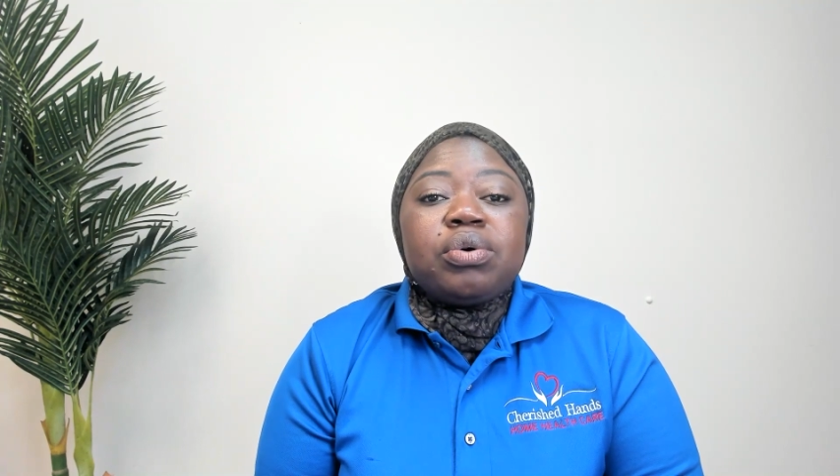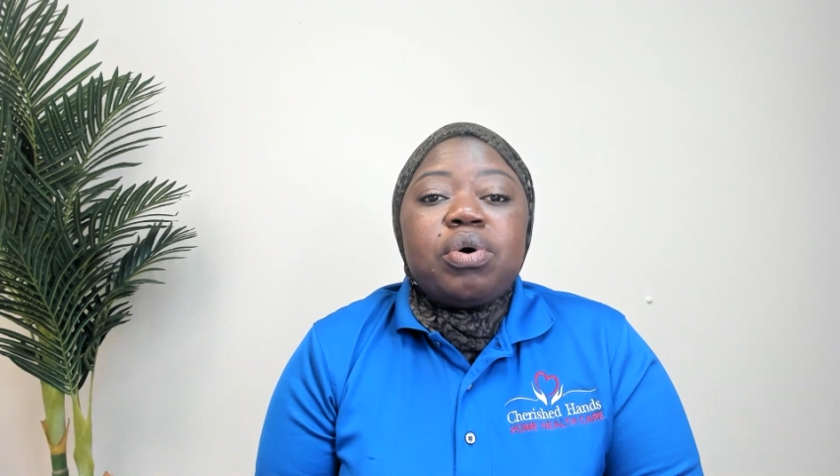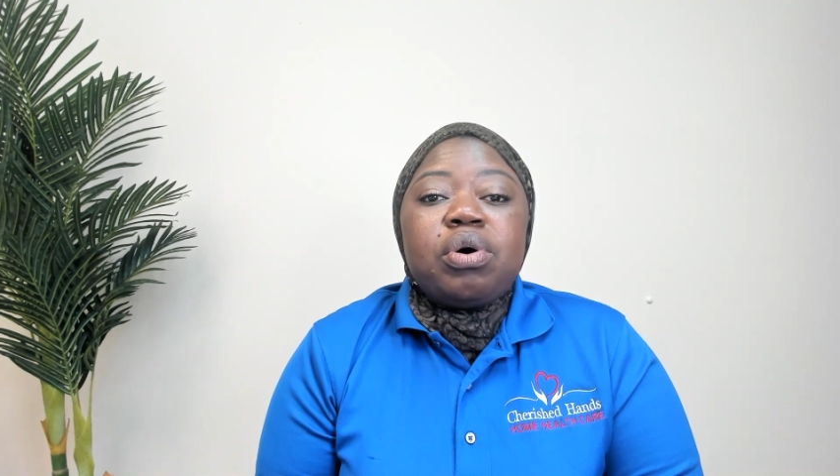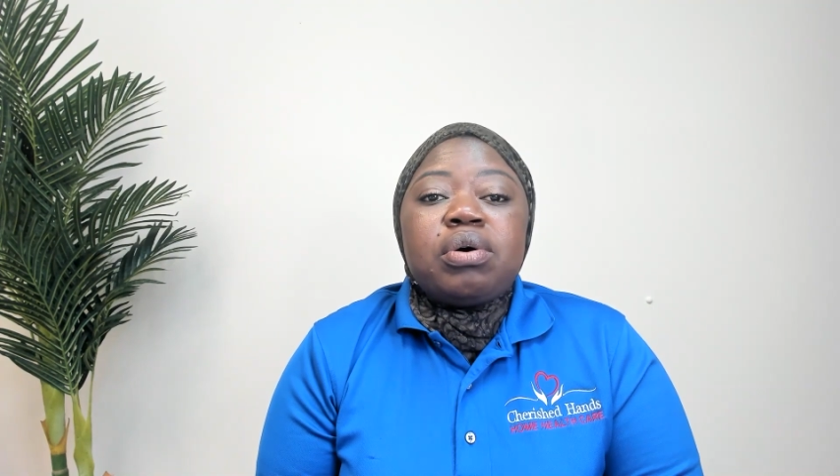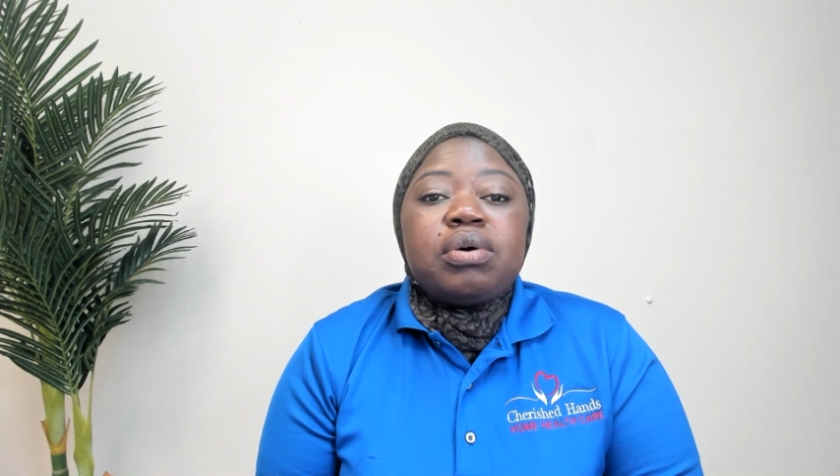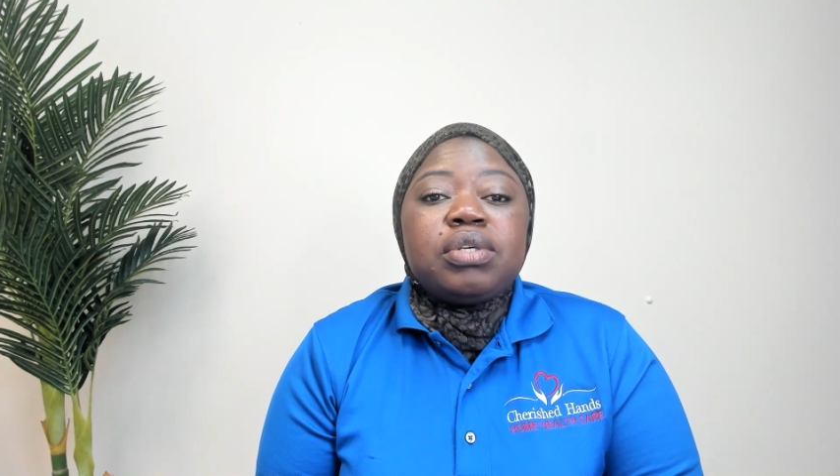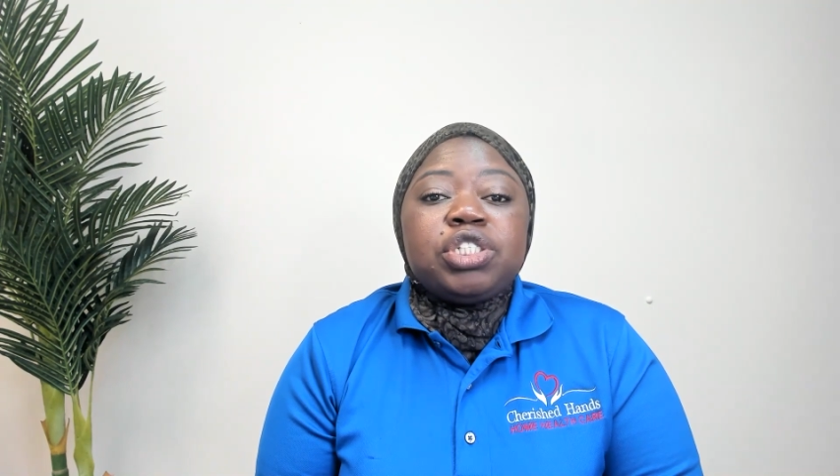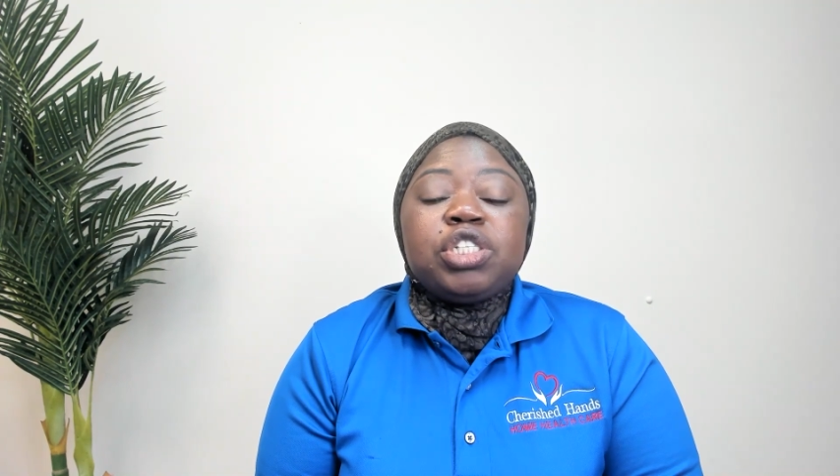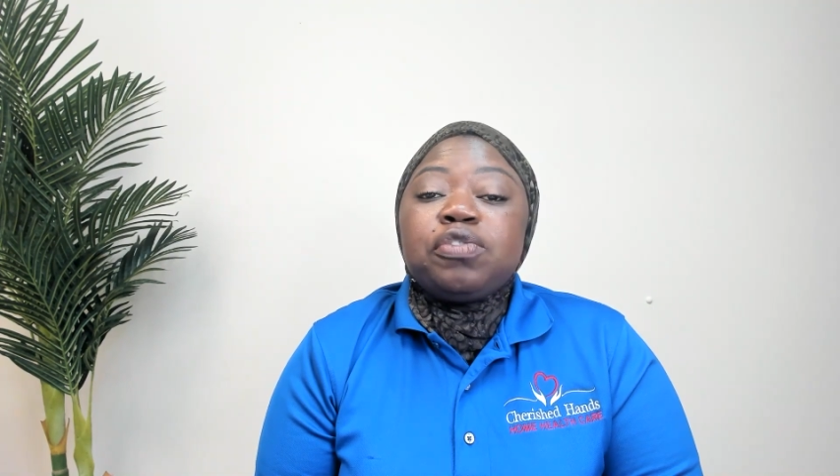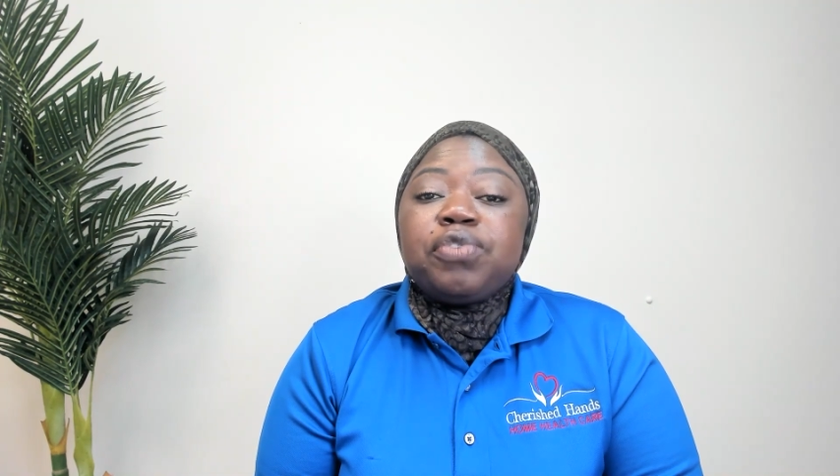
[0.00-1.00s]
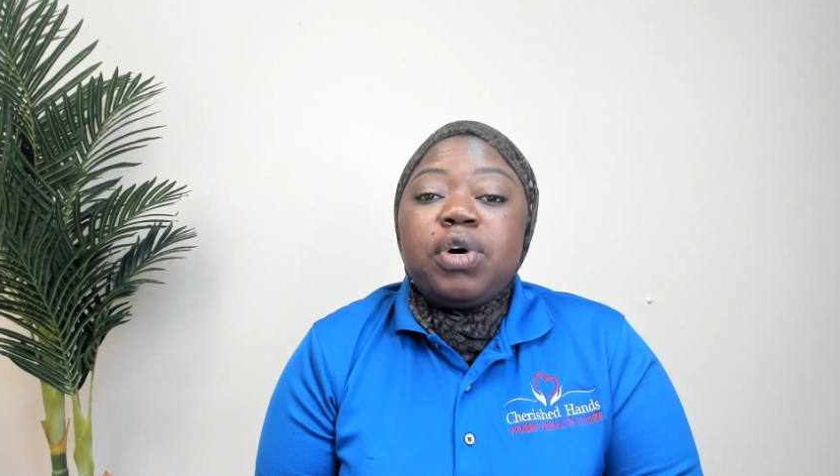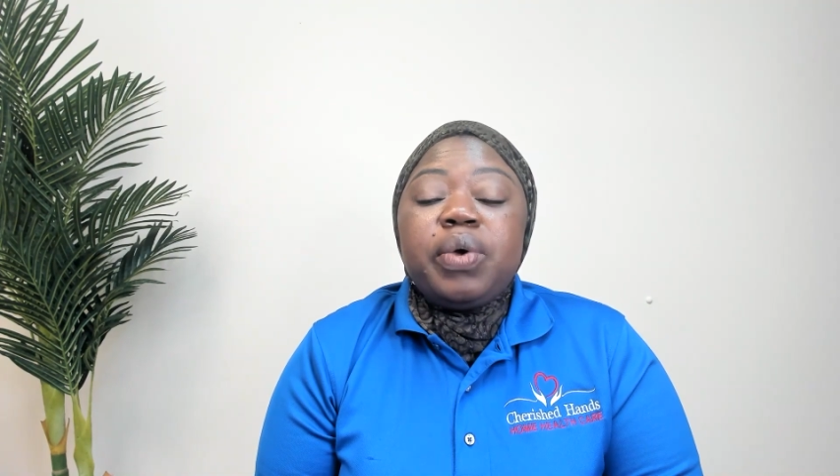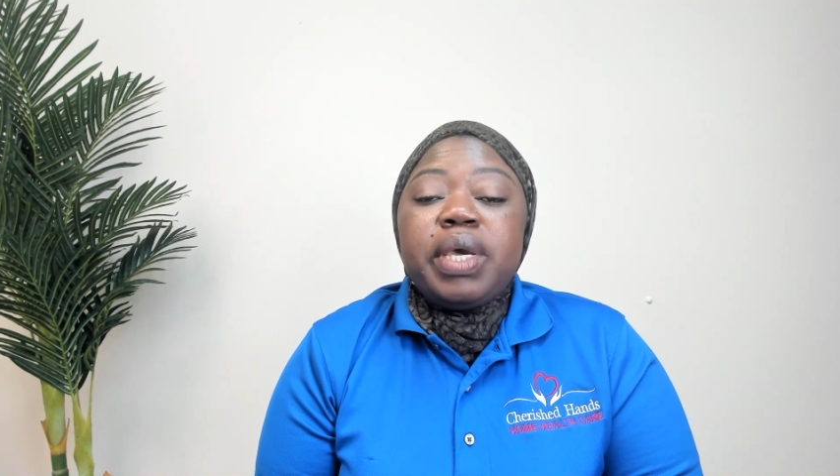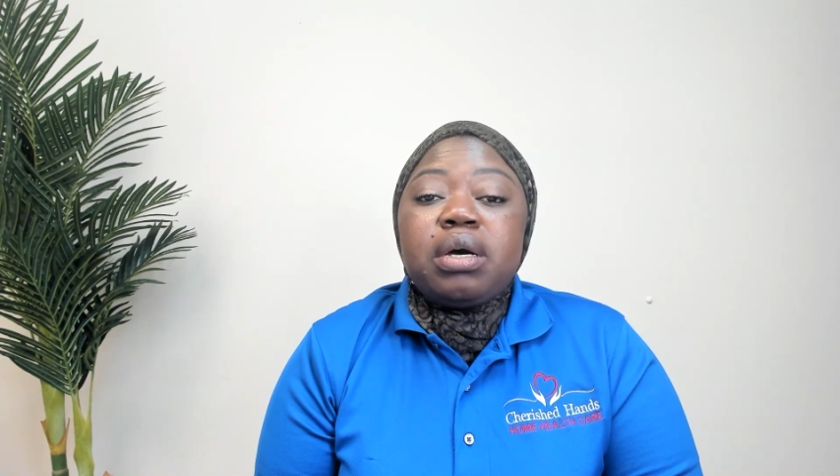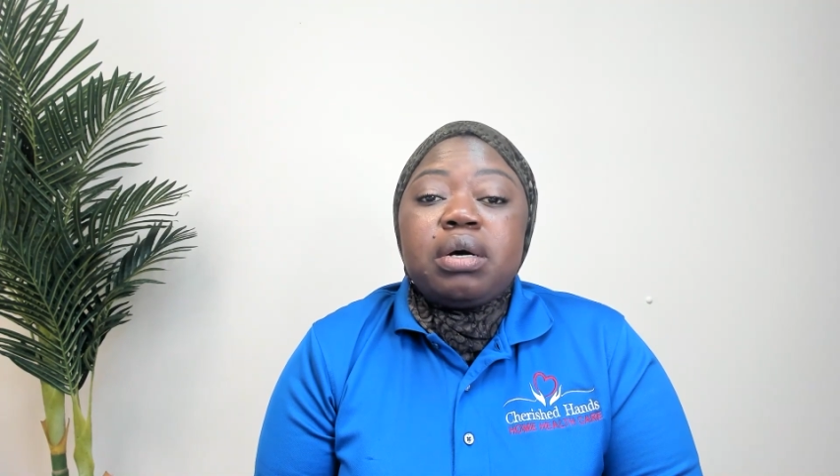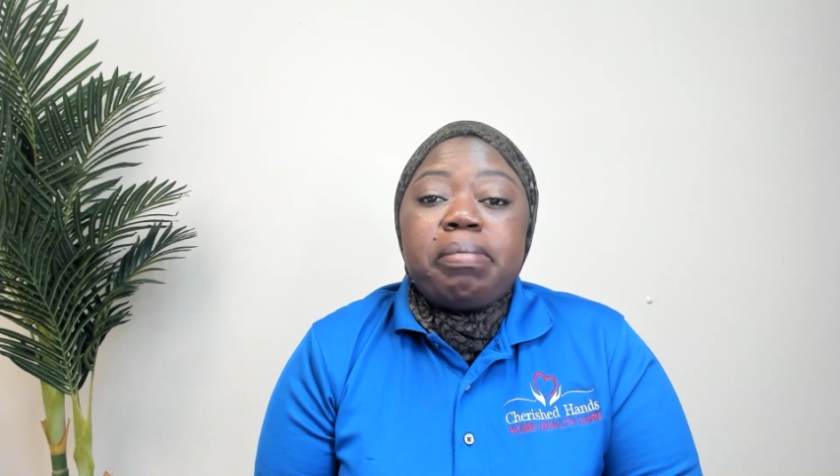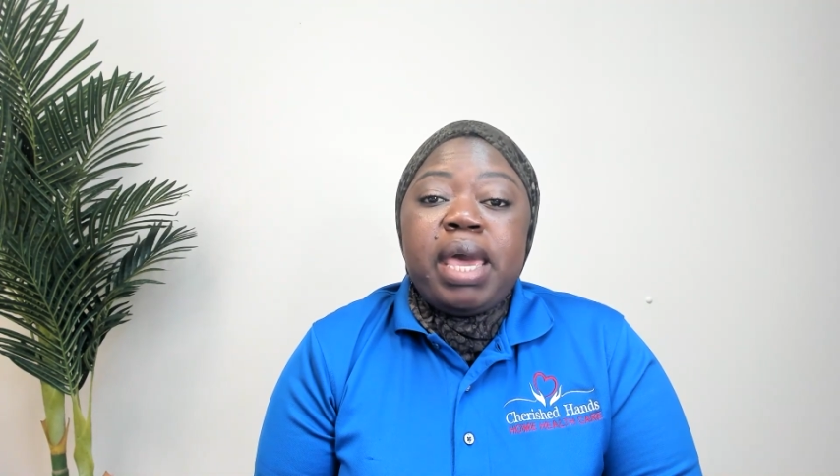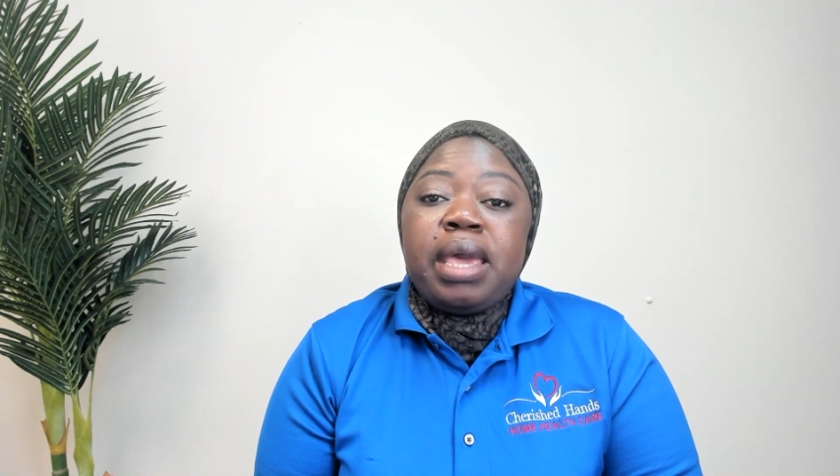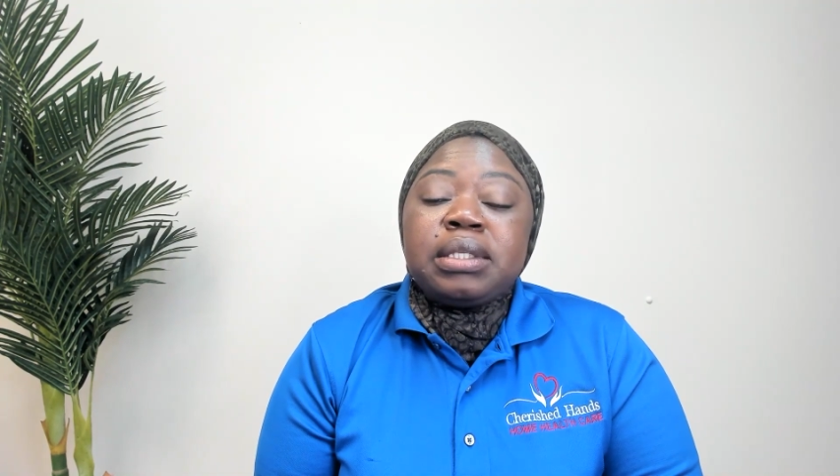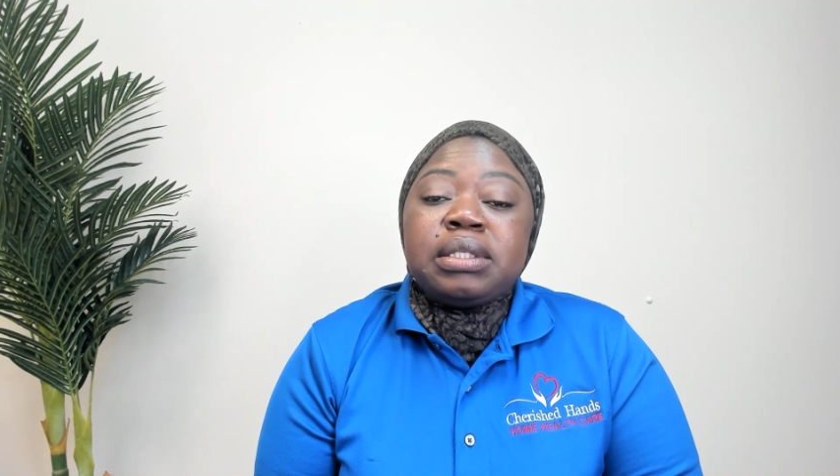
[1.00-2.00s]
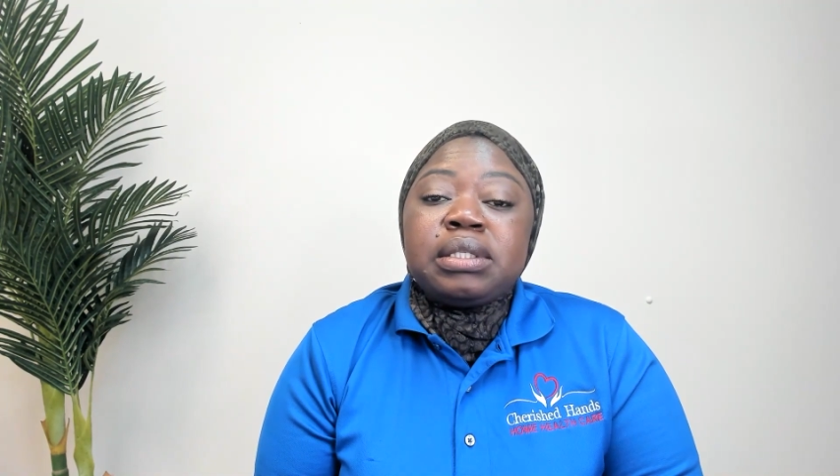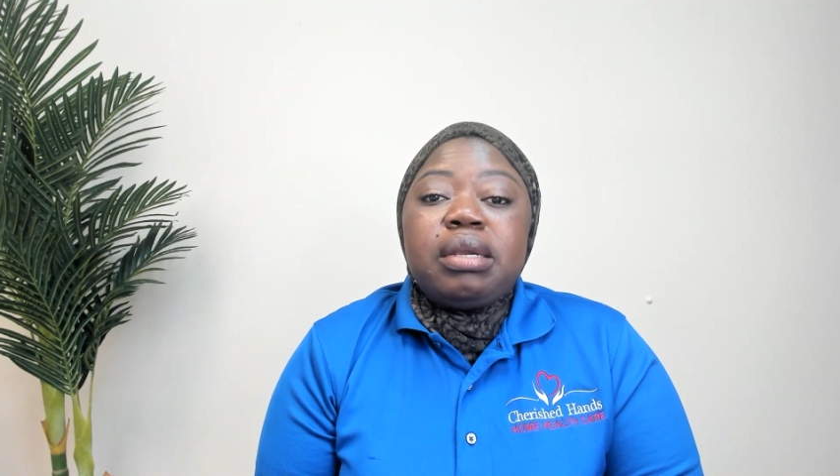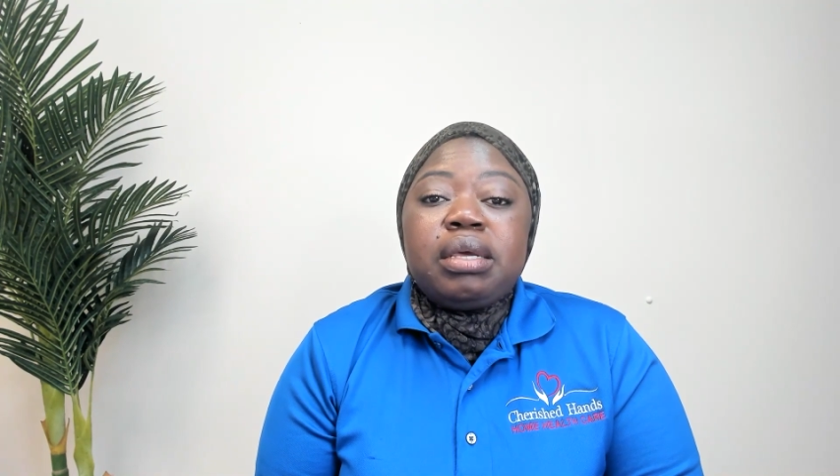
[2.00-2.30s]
or just following commands.